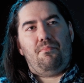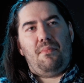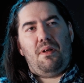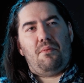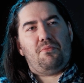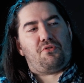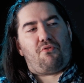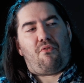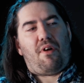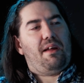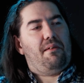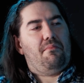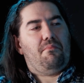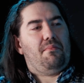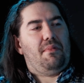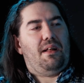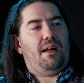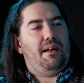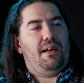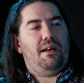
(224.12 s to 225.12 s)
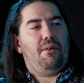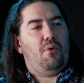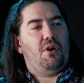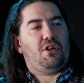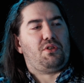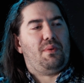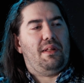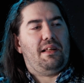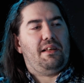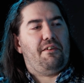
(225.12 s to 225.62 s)
That was great. Uh, it
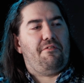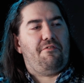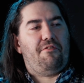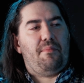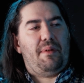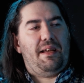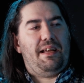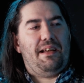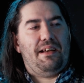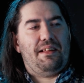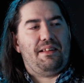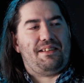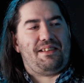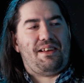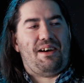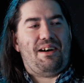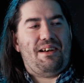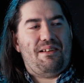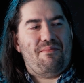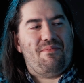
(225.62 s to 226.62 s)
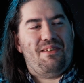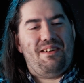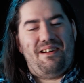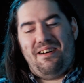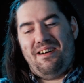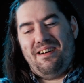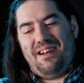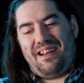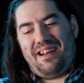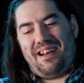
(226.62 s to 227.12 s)
worked well enough for me at the time,
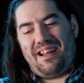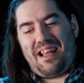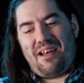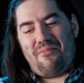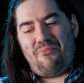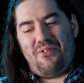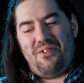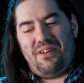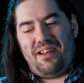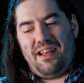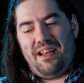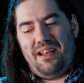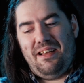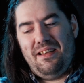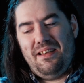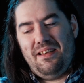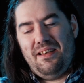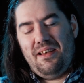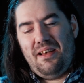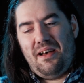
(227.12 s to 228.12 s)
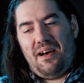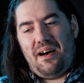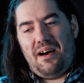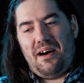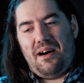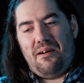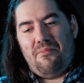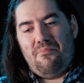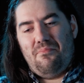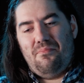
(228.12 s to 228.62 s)
uh, and kind of kept working.
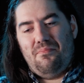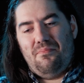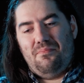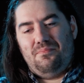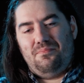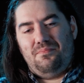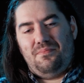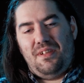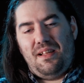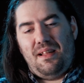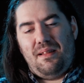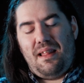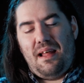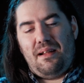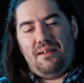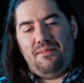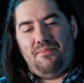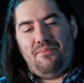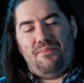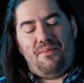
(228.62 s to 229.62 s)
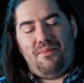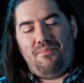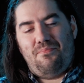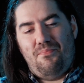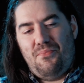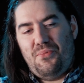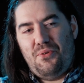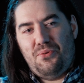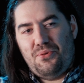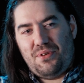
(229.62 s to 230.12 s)
Um, and then
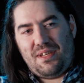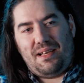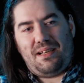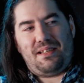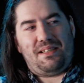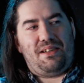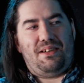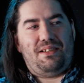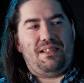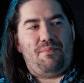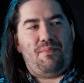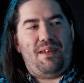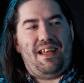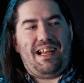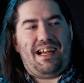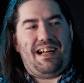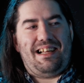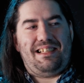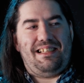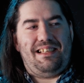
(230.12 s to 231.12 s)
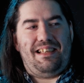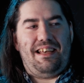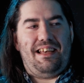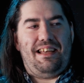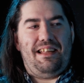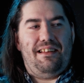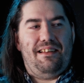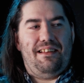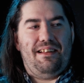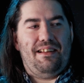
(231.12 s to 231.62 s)
music started being added
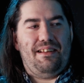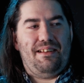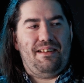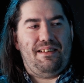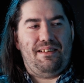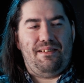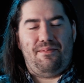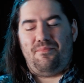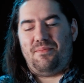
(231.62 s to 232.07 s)
in, and